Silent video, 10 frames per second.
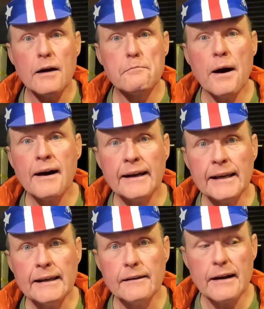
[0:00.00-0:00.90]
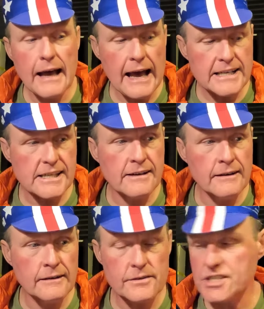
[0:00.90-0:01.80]
My
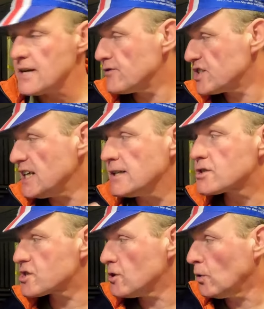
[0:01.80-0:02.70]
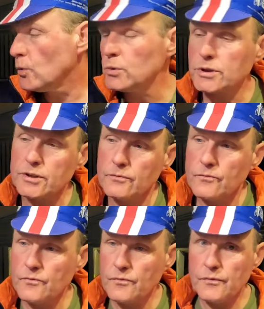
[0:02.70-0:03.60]
SR17 sold
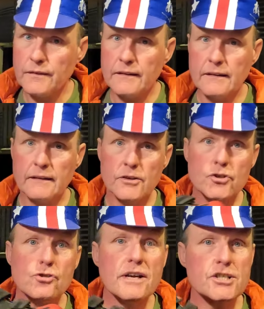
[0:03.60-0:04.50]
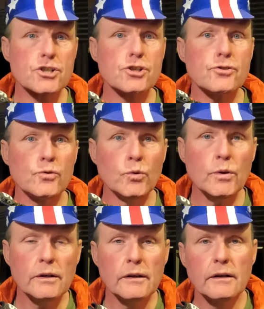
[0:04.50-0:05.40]
Trace
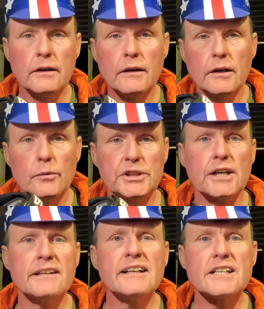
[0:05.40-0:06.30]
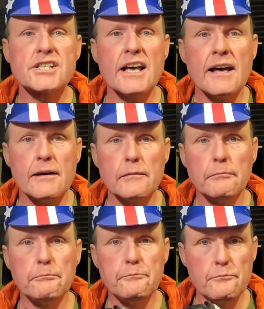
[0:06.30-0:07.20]
2, which I think is their
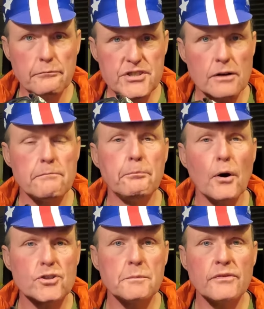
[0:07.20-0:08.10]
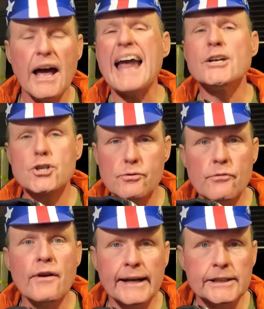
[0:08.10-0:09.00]
sort of bottom of entry
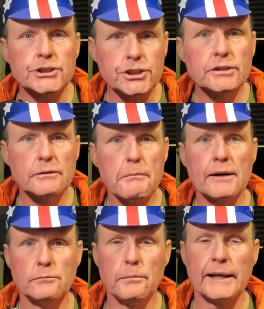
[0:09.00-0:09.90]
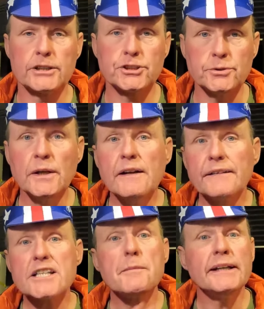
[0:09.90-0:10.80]
range mountain bike shoe.
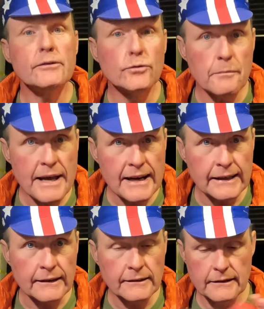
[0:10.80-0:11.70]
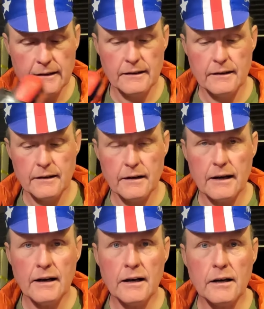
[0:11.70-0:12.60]
These are made in Romania,
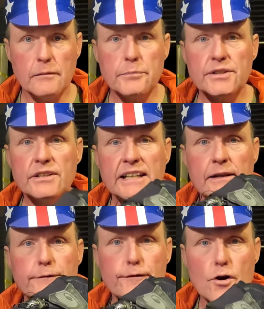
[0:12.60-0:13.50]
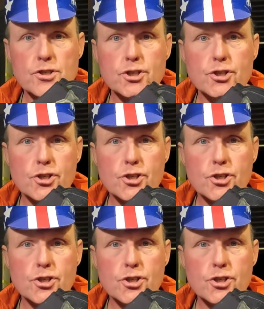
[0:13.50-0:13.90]
but the Frost